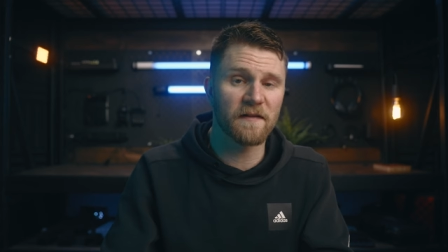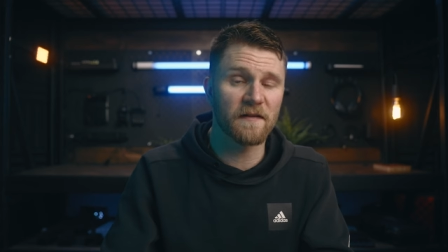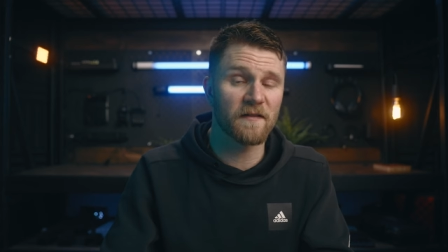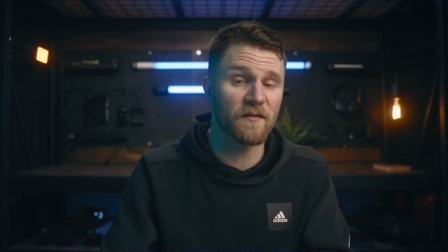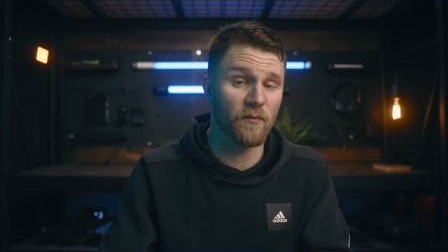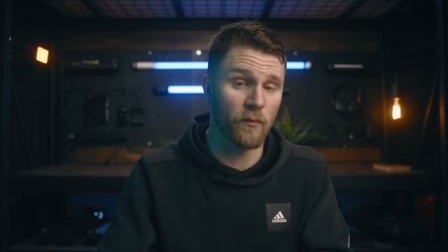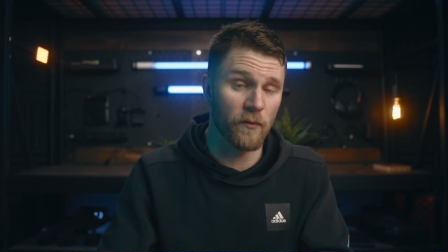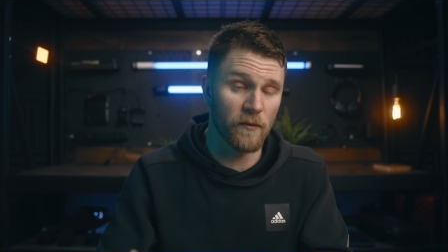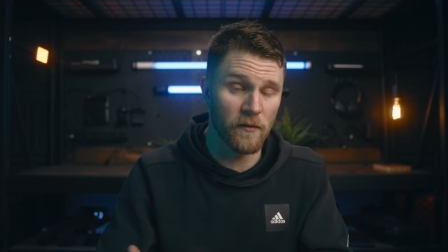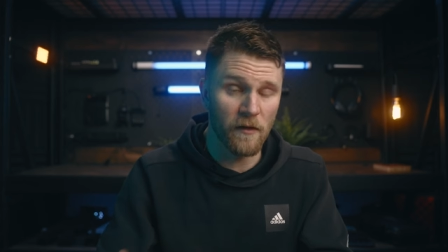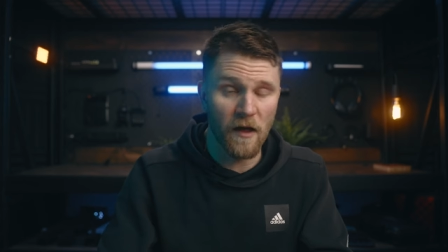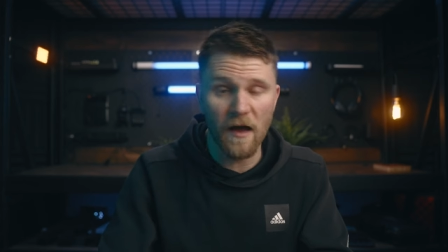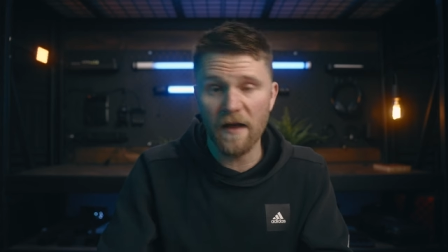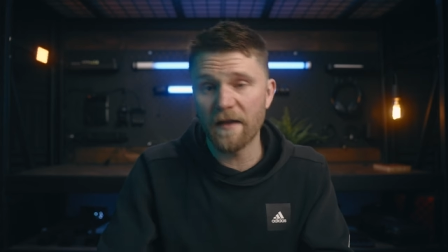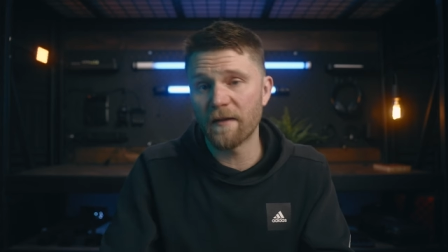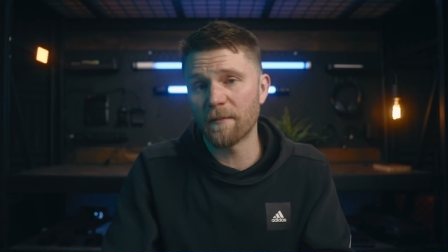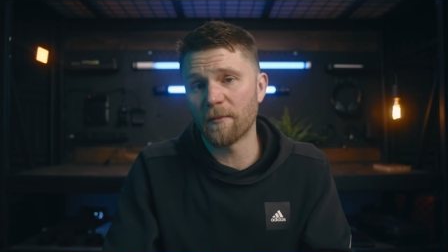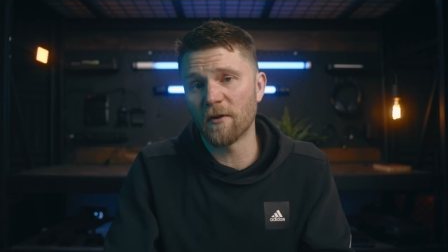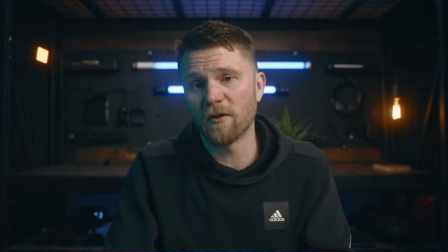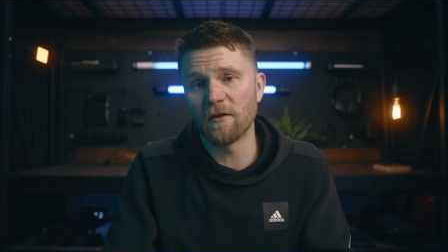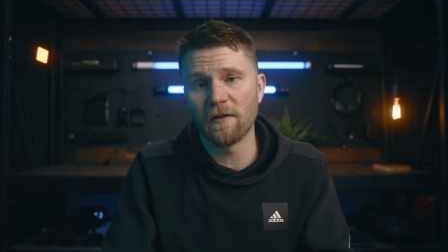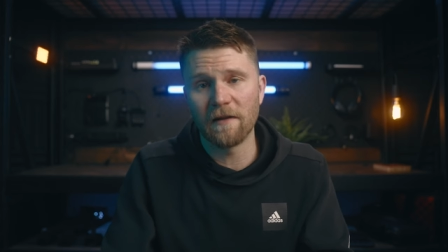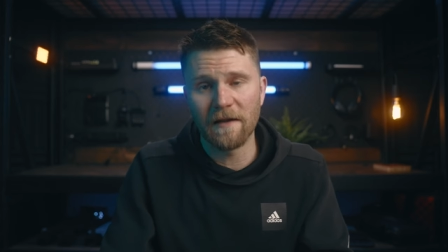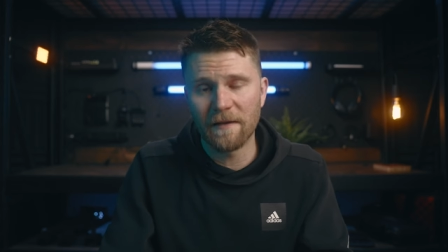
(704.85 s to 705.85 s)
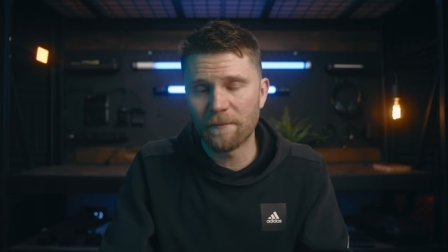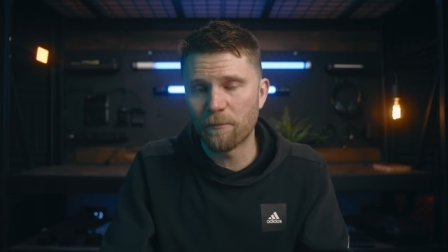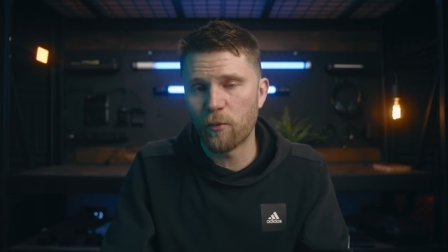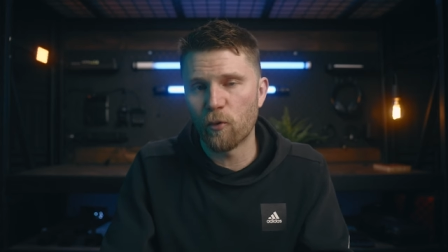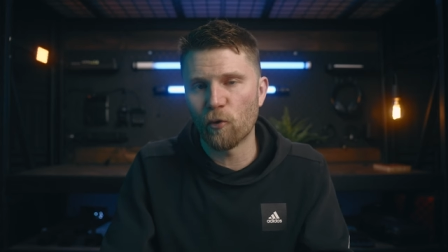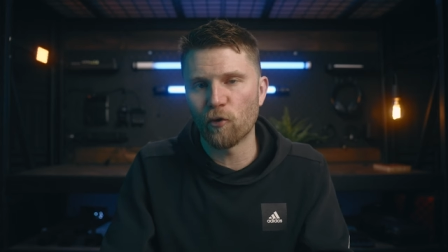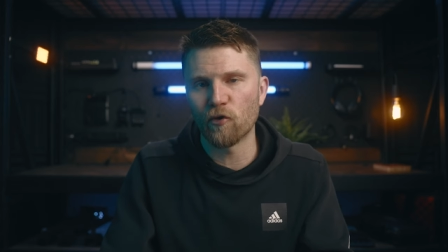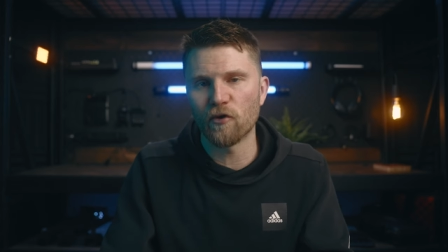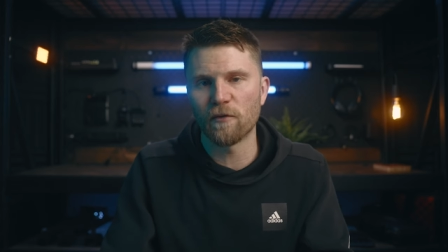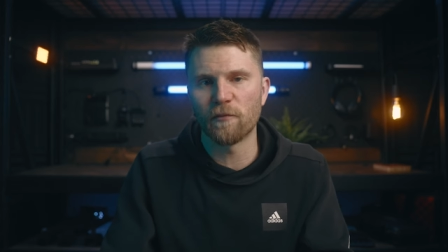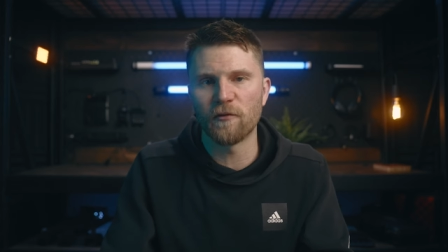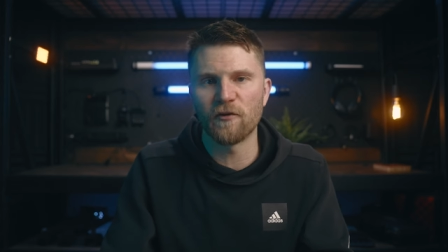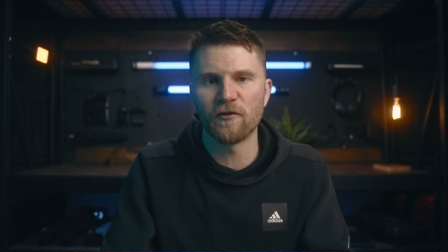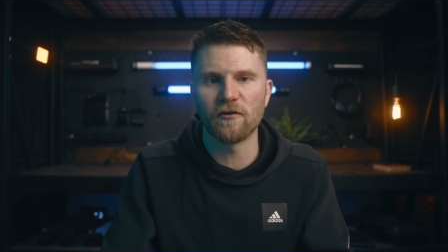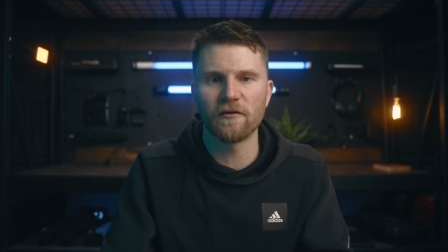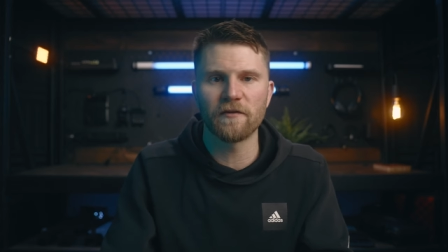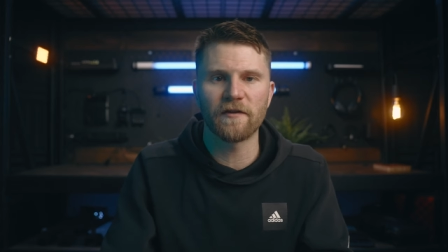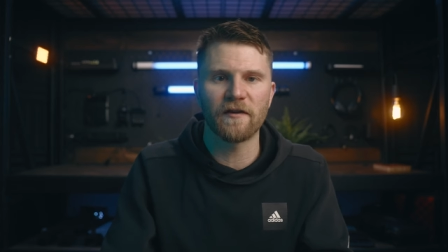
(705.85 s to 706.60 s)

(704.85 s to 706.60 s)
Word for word: it's reliable and portable.